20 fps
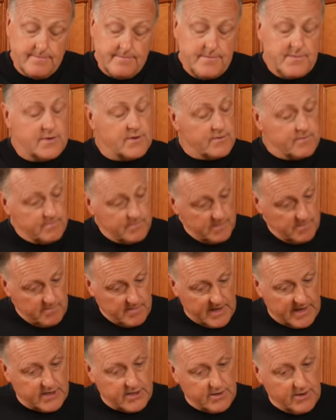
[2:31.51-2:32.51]
So
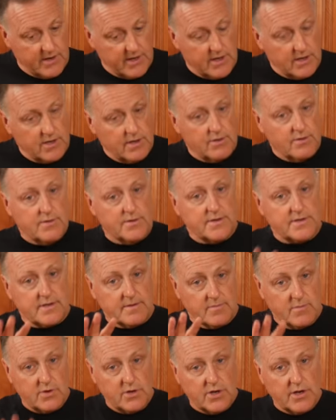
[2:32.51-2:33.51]
make sure you use
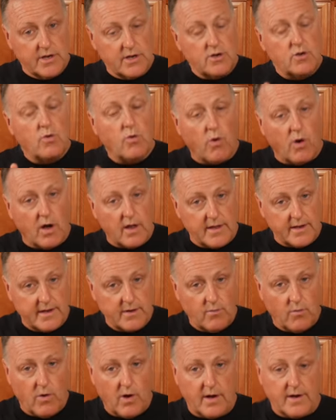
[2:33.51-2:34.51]
some good quality
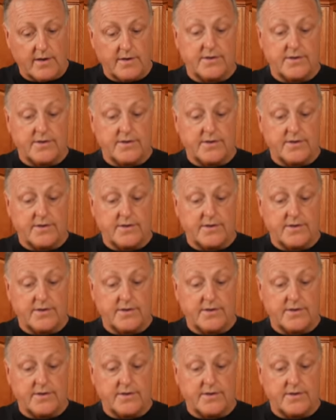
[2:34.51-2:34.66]
water.